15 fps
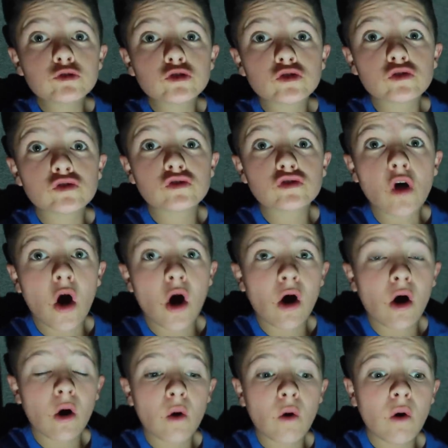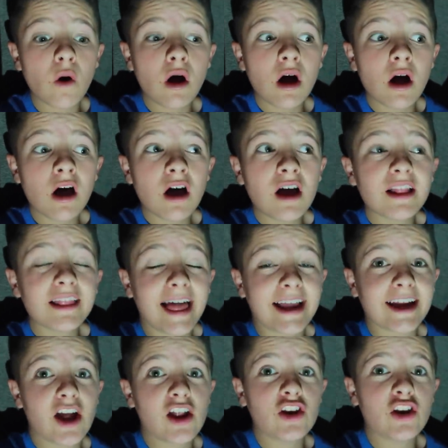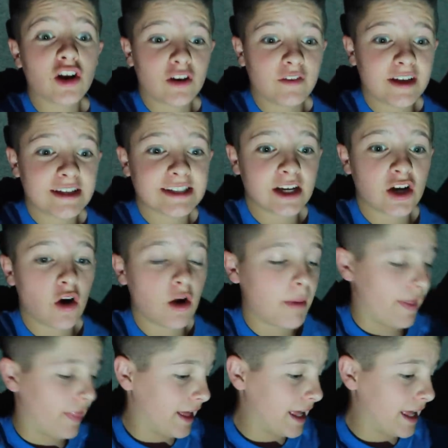so like nervous to go to bed.